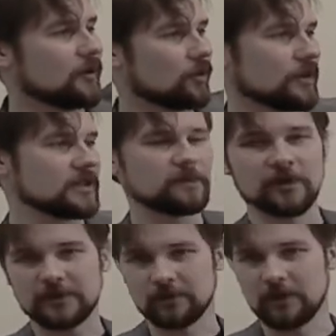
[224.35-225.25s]

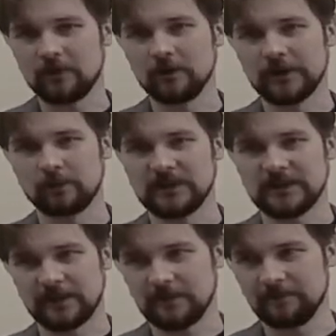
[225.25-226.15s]
corresponds to the goal that we
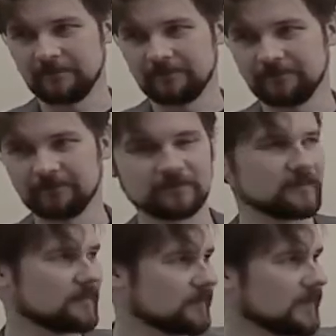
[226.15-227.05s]
set.
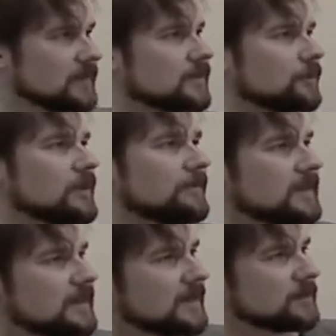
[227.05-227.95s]
So if
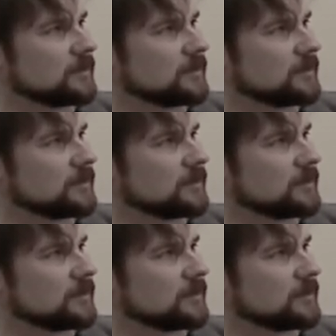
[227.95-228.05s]
it does,